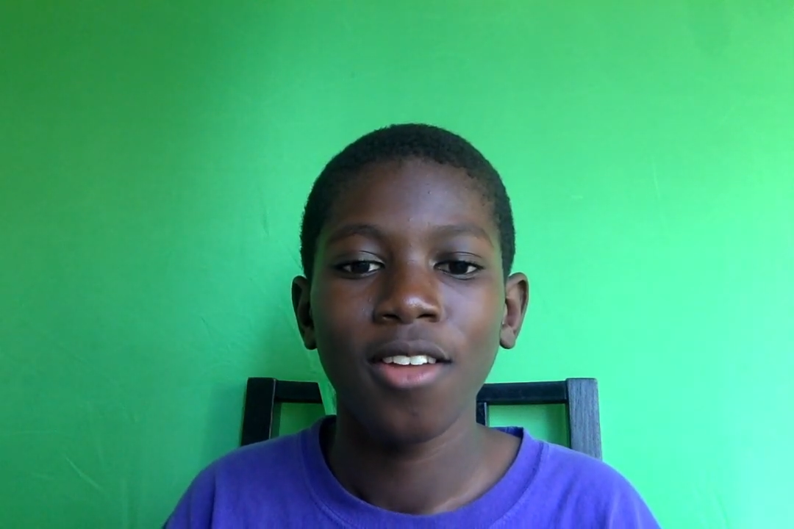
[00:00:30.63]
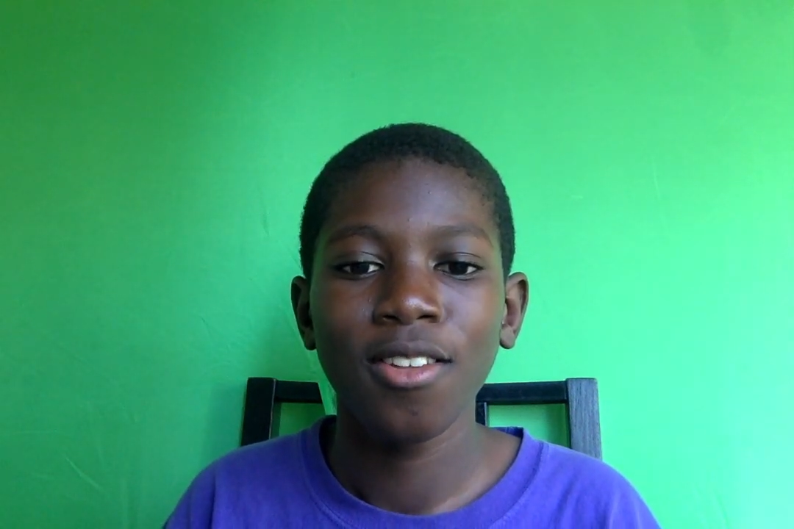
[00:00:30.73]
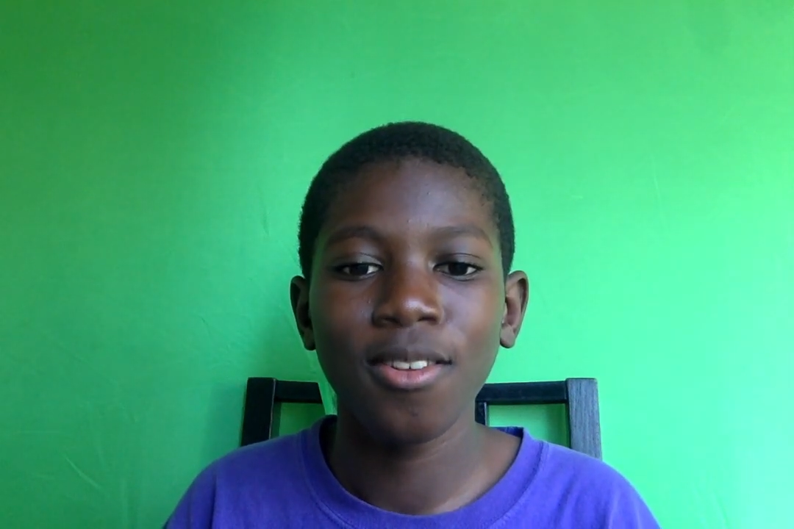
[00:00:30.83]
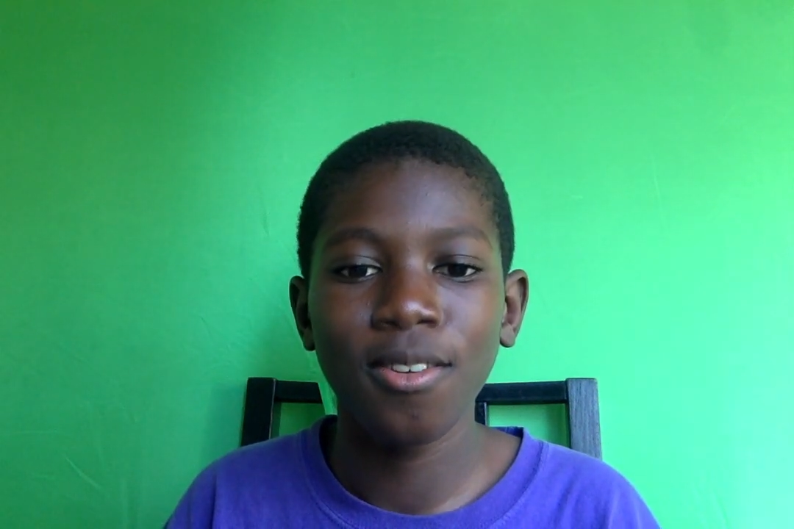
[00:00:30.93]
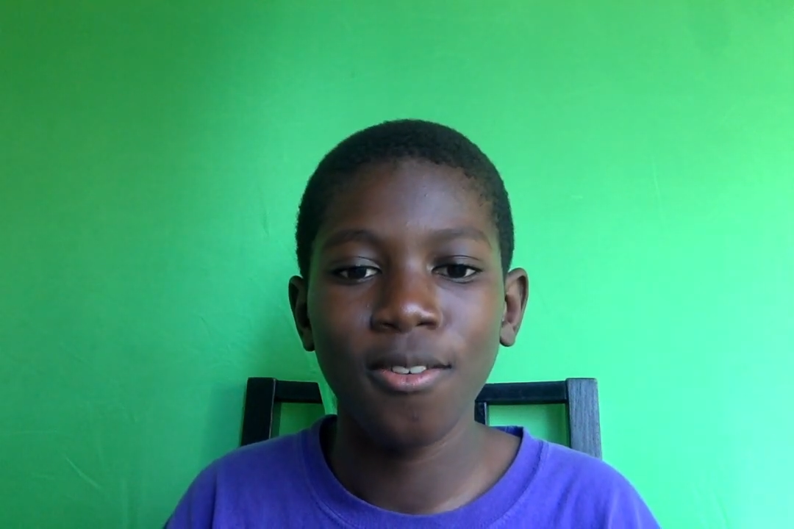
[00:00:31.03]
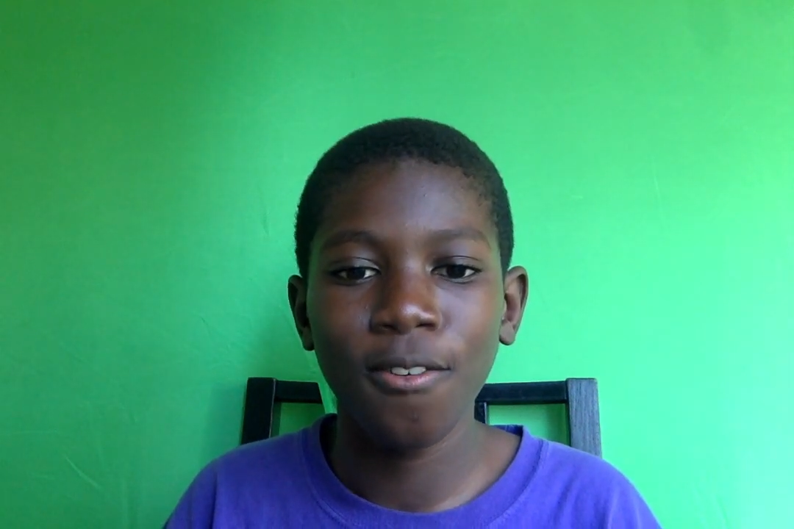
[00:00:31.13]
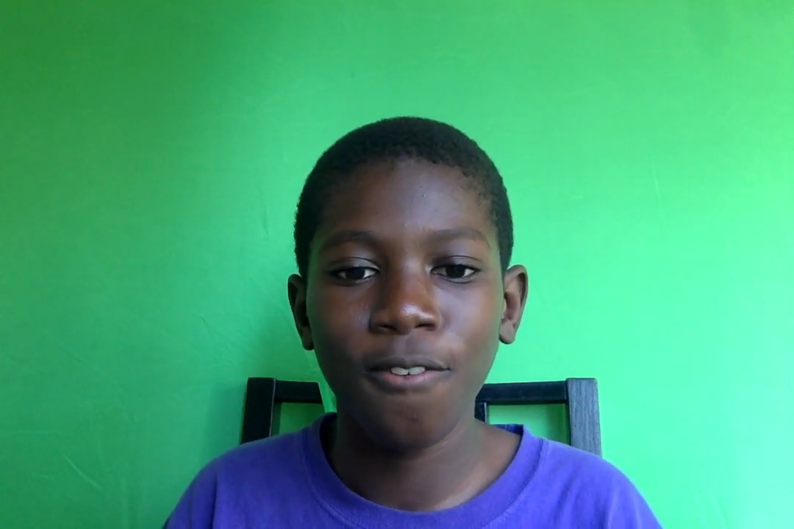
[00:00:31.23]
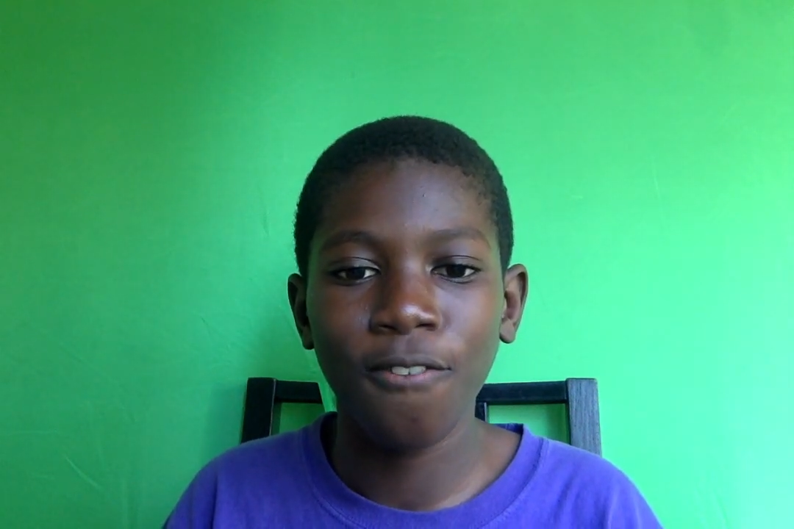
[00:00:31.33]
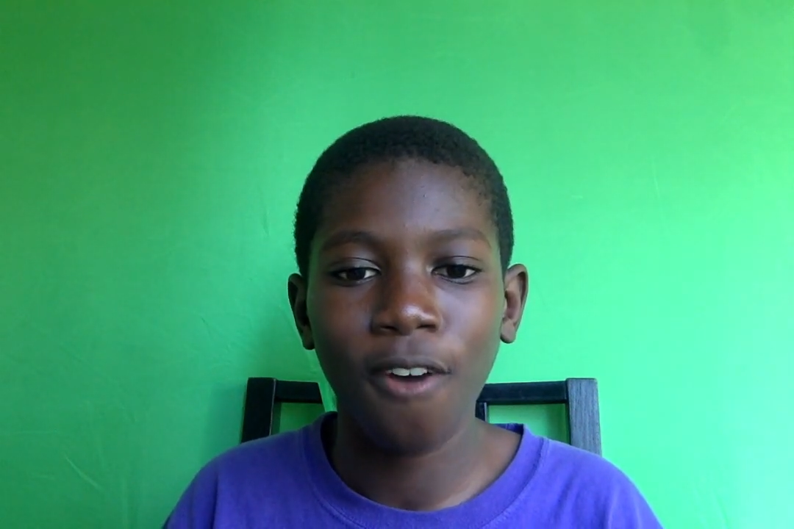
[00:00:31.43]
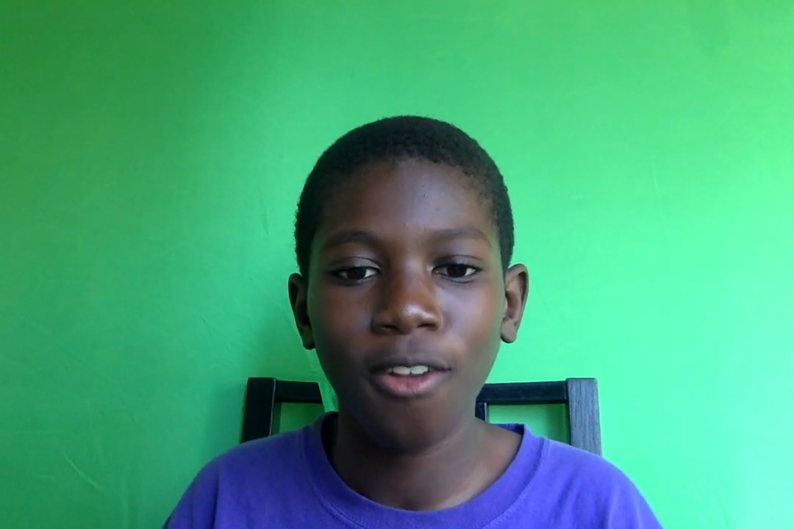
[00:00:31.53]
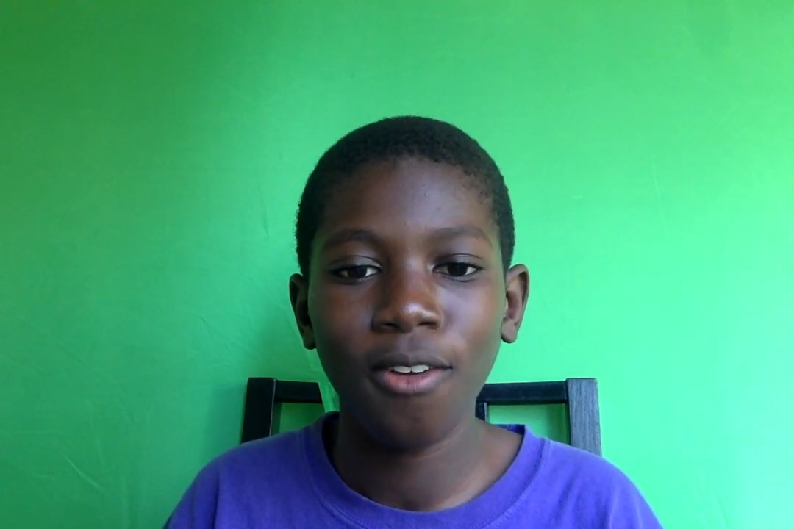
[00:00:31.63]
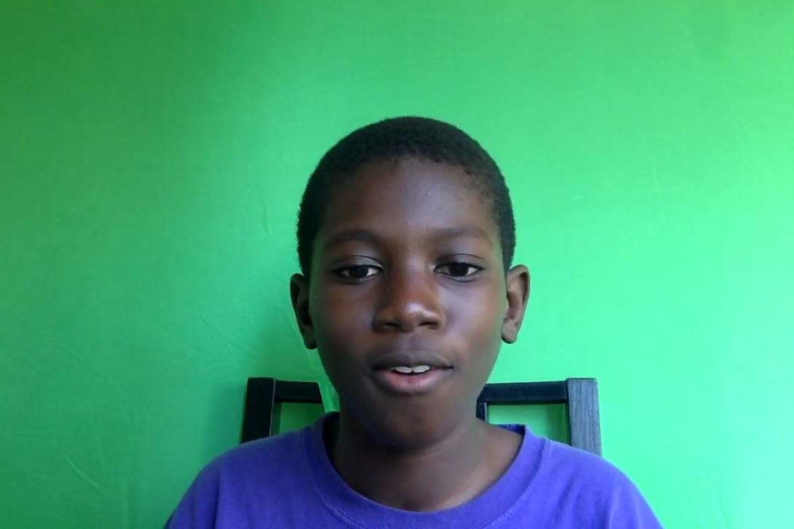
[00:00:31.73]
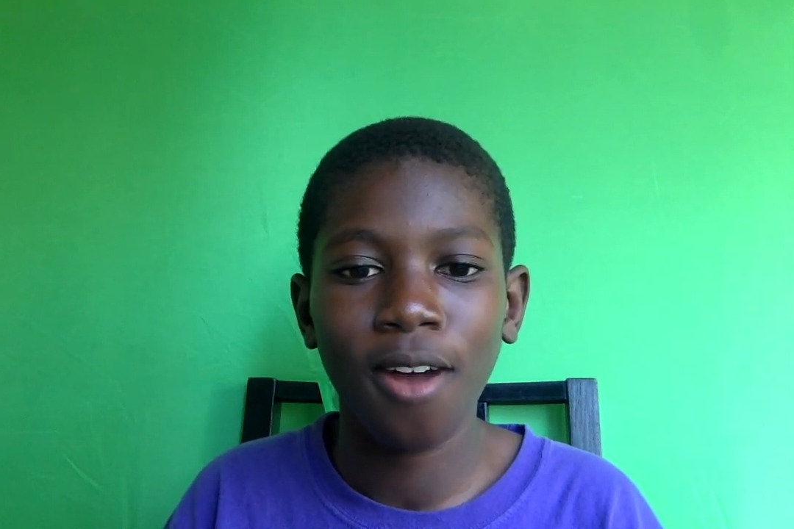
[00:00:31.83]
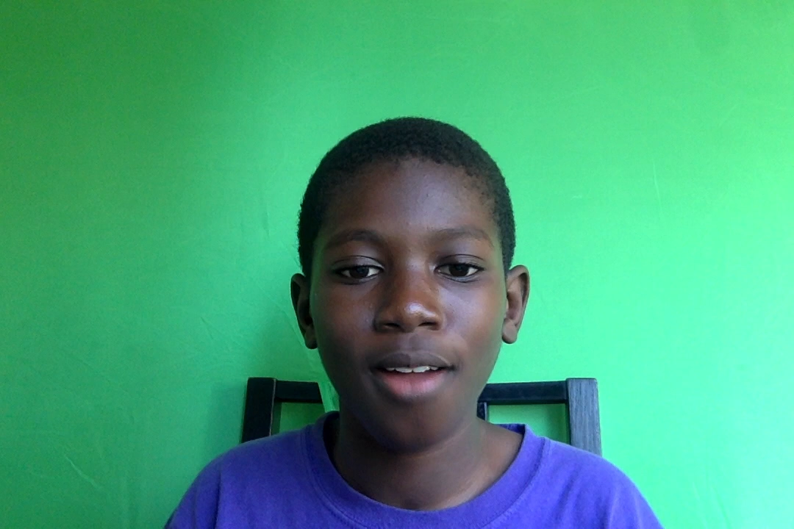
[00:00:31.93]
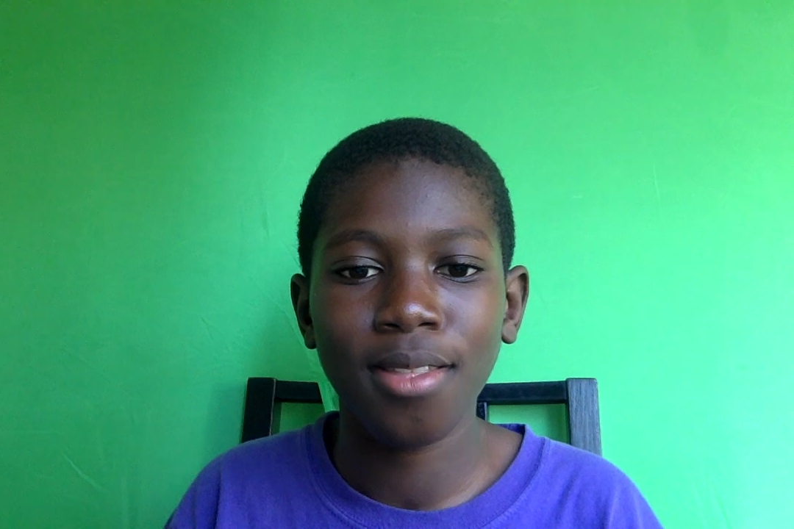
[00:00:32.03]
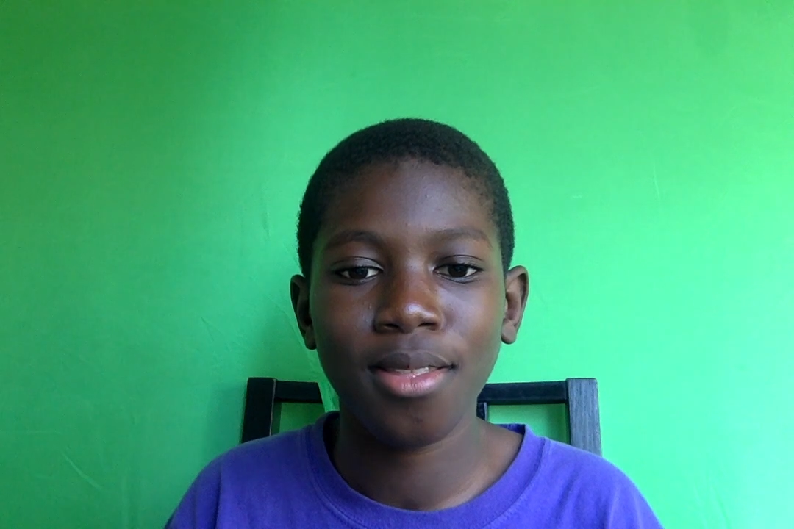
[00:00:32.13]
you follow God's